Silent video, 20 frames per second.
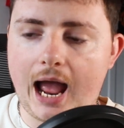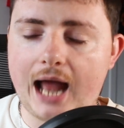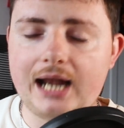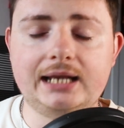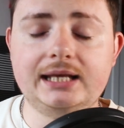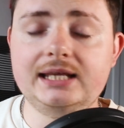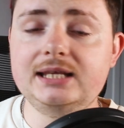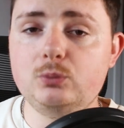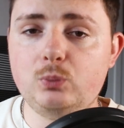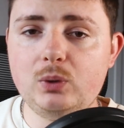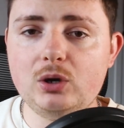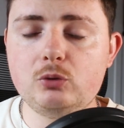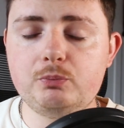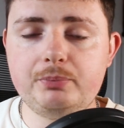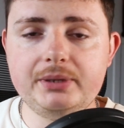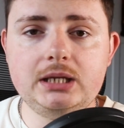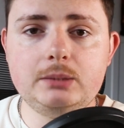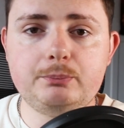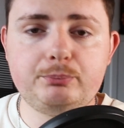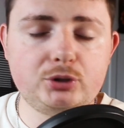and he will
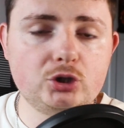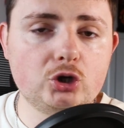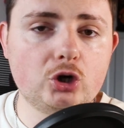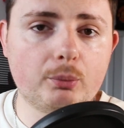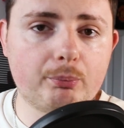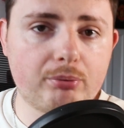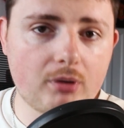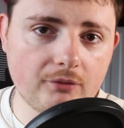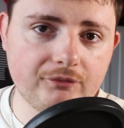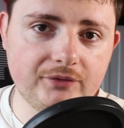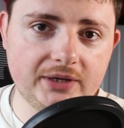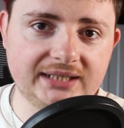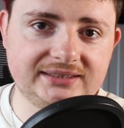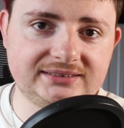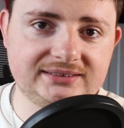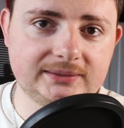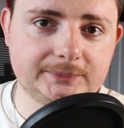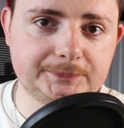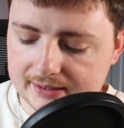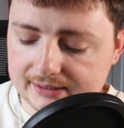be pure
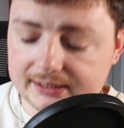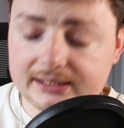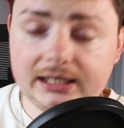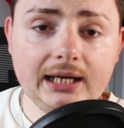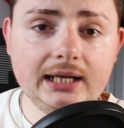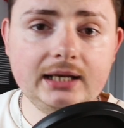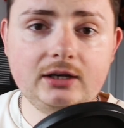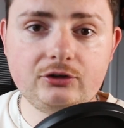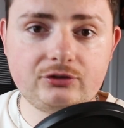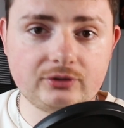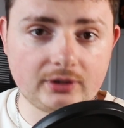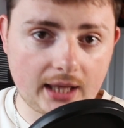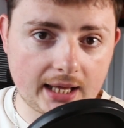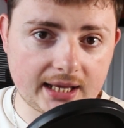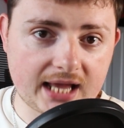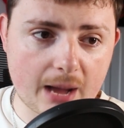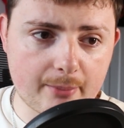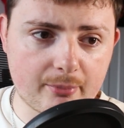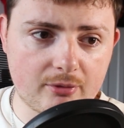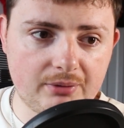profit. He clearly doesn't
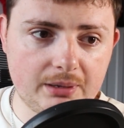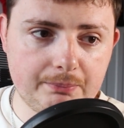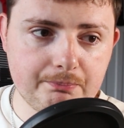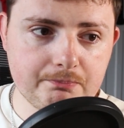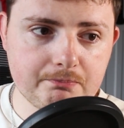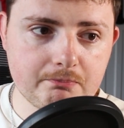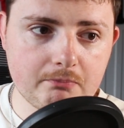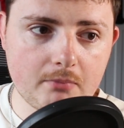like Amorim.